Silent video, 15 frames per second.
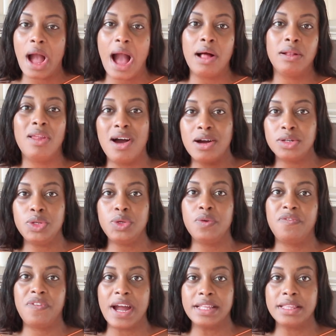How long do you
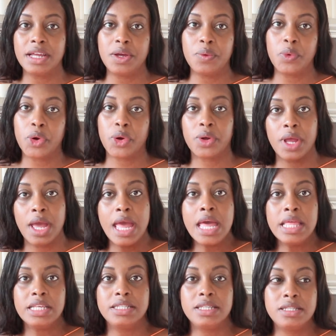find that it worked?
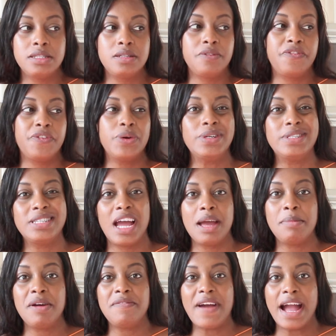This is the first
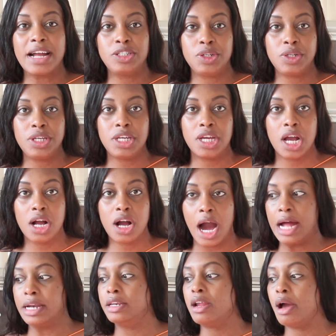time I've actually
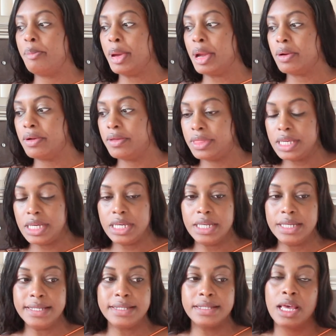gotten a pair of
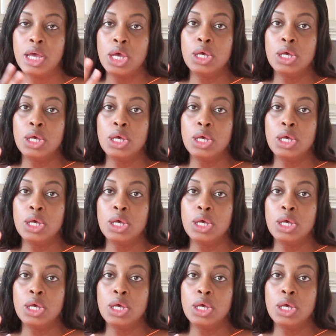these,